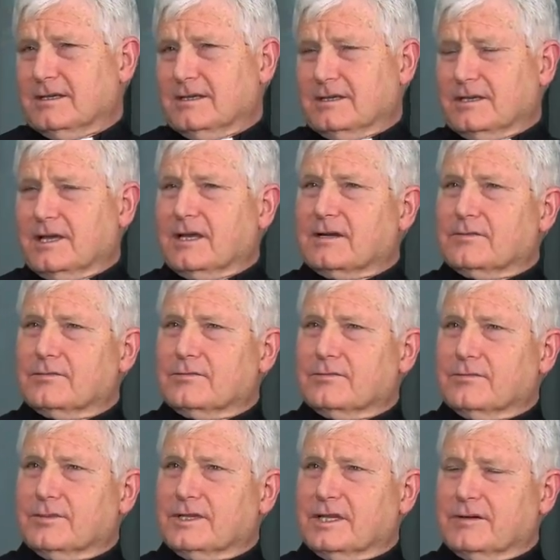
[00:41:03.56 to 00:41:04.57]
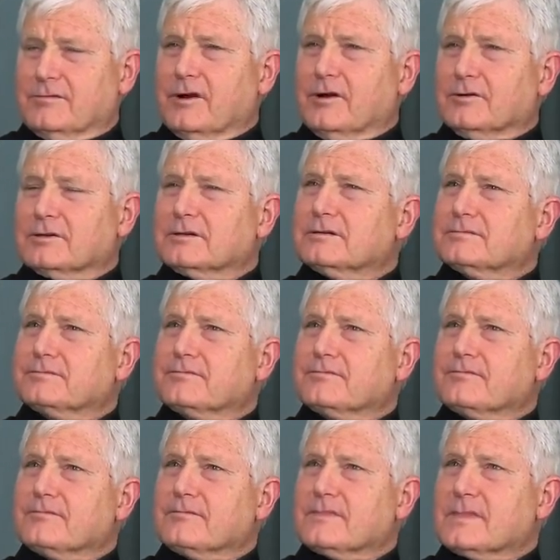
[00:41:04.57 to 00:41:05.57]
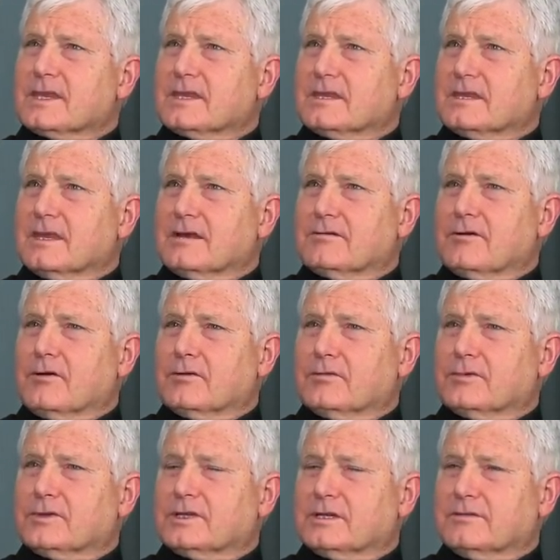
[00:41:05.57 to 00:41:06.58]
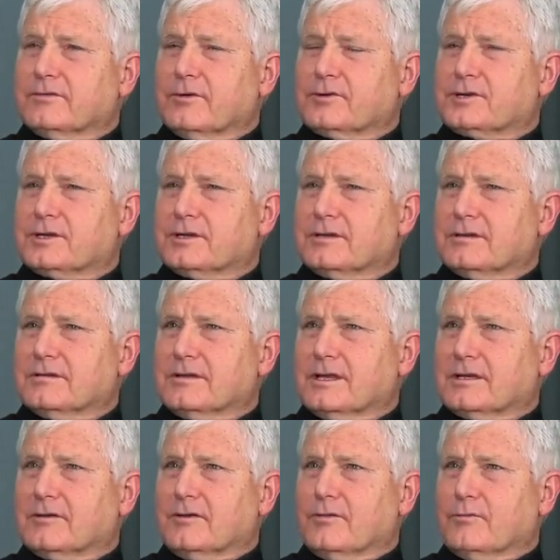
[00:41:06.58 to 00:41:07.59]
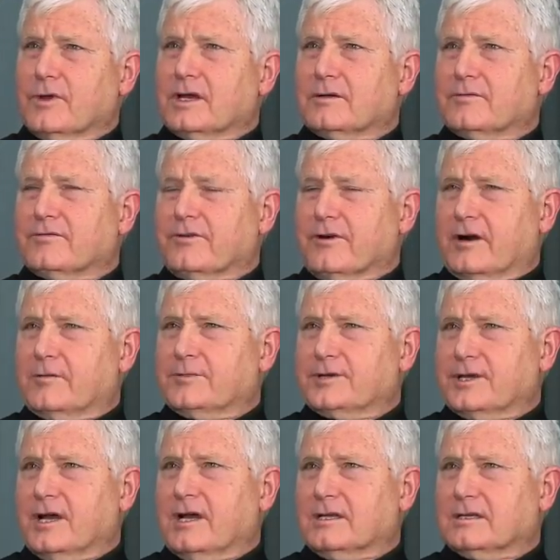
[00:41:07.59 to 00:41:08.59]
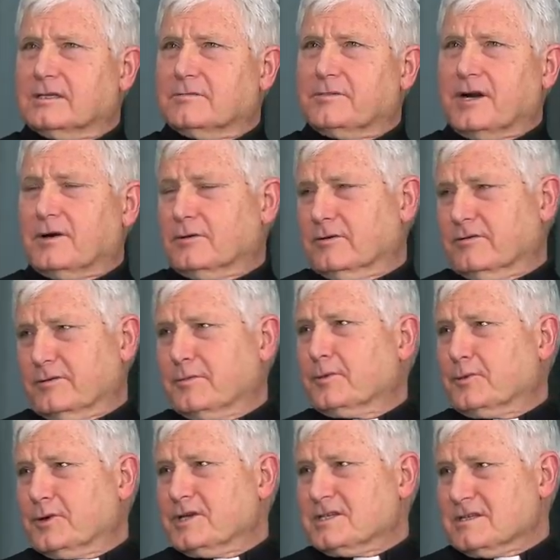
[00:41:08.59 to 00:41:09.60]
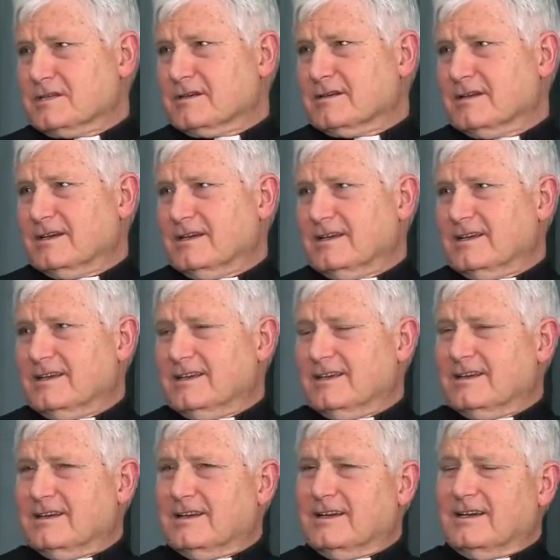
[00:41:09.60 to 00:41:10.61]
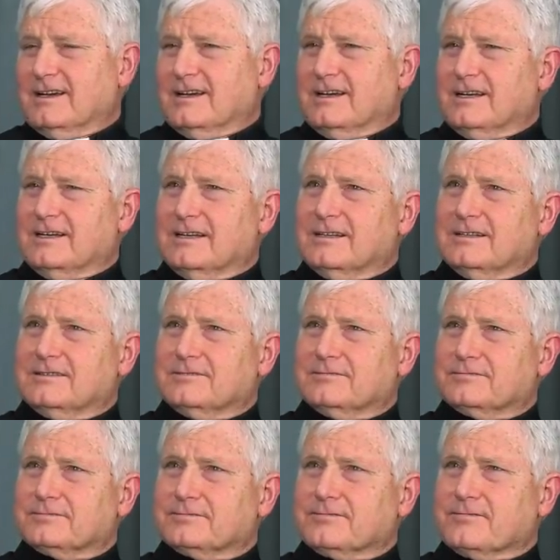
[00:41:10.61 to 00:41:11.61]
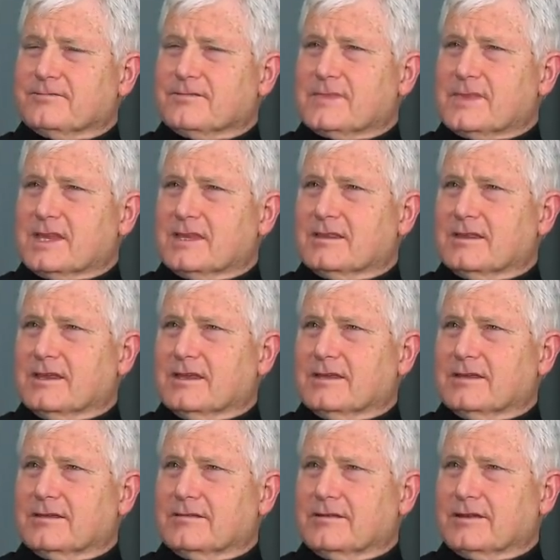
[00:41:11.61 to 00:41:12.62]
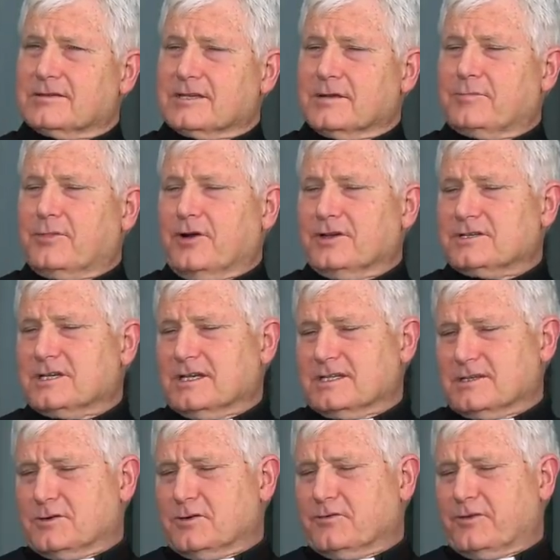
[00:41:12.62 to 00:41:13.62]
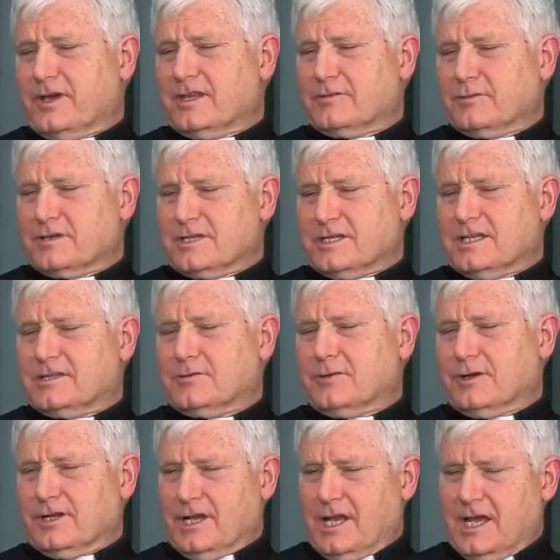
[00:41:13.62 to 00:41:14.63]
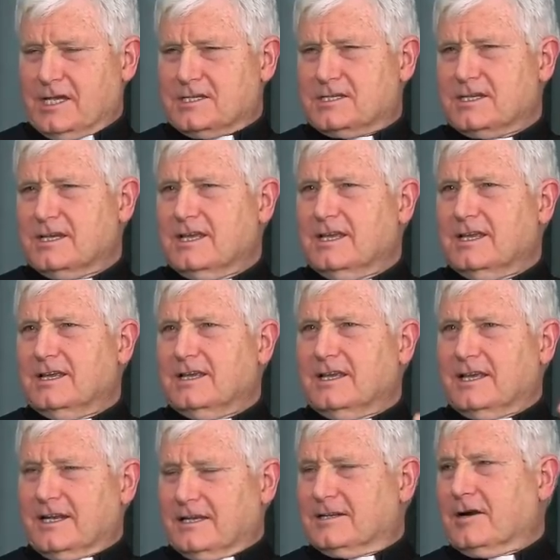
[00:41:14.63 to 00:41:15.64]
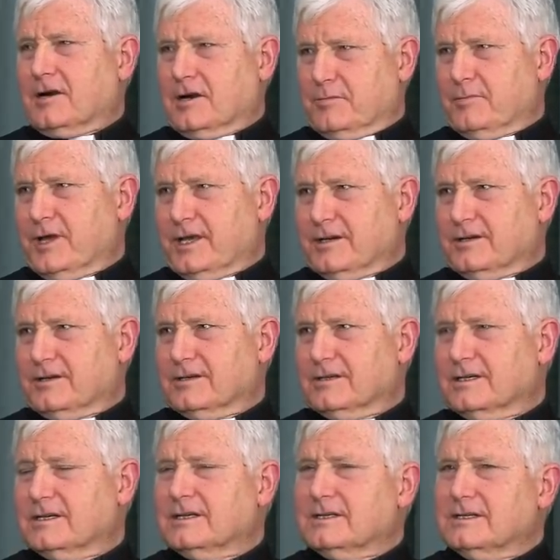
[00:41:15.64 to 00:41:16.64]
And yet, when they wrote with a devotion that went far beyond the power of human reason. As St. Paul says, through faith we see through a glass in a dark manner.